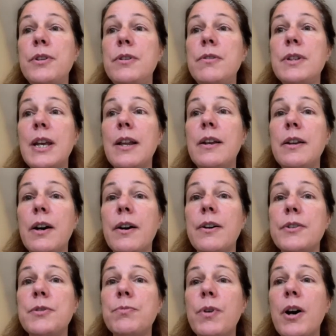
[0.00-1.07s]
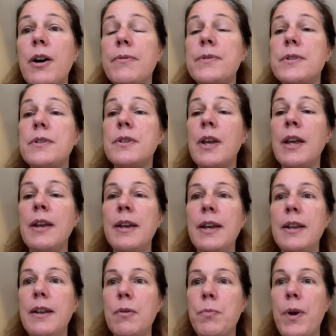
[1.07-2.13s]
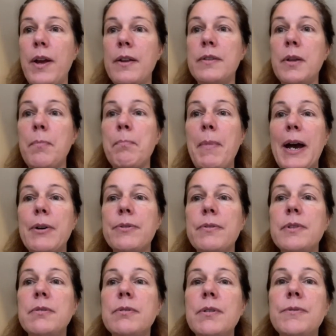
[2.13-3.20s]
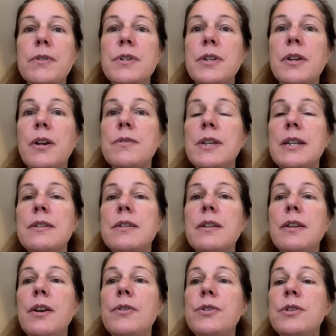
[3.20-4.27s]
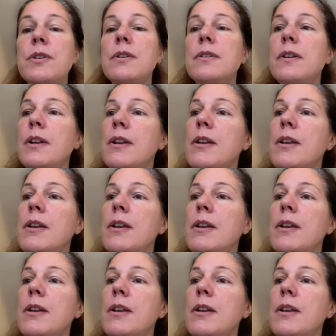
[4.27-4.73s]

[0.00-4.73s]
You do get large rafts in at the mouth of the river as it goes into the ocean,